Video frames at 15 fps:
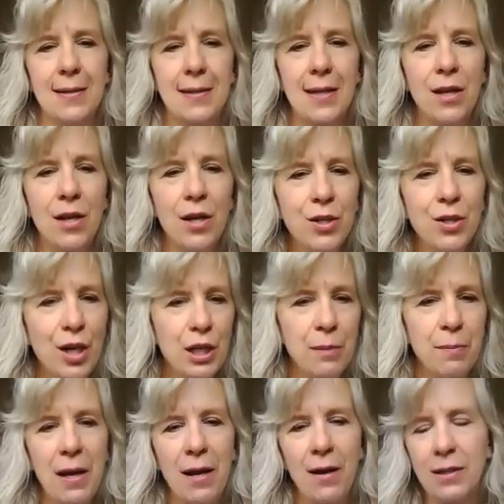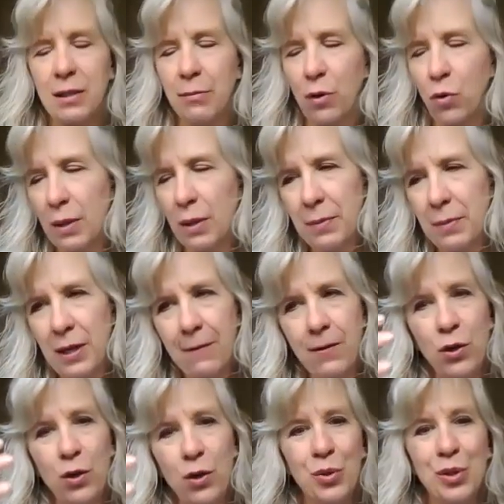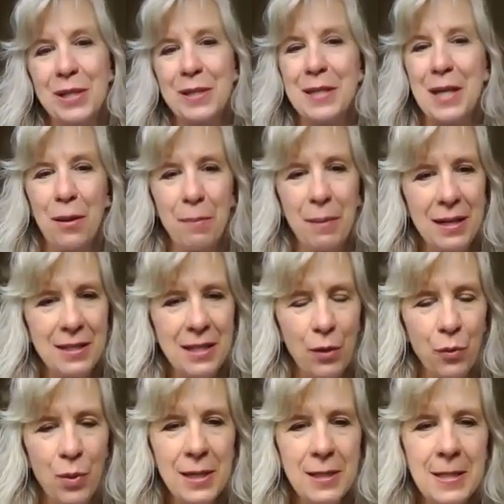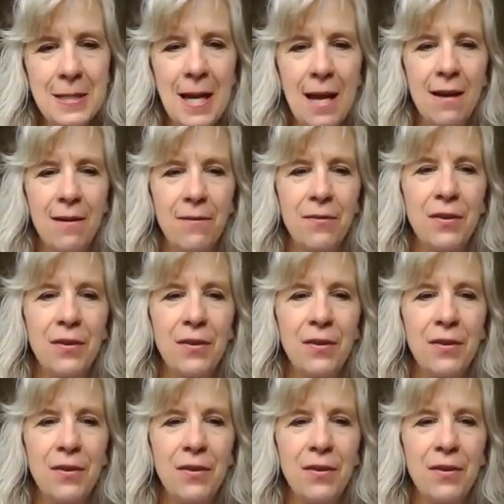I know you talked about some equipment if you did South by Southwest stuff,